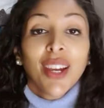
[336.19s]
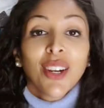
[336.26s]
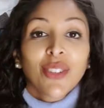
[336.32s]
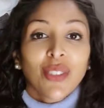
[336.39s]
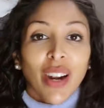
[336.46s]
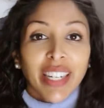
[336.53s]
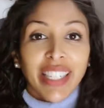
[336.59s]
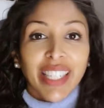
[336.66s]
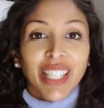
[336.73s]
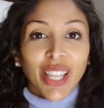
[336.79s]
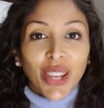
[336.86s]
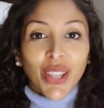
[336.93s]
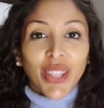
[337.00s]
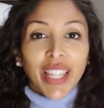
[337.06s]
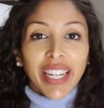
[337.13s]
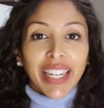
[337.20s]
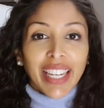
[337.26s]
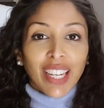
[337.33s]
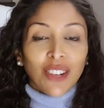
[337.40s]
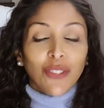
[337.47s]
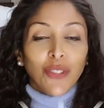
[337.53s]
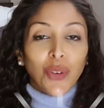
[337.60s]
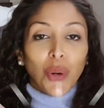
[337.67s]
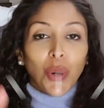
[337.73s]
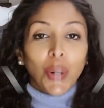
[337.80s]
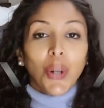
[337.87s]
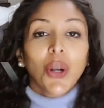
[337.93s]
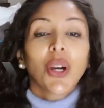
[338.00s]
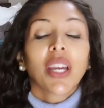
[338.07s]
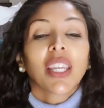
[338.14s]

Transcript: Right, so the link for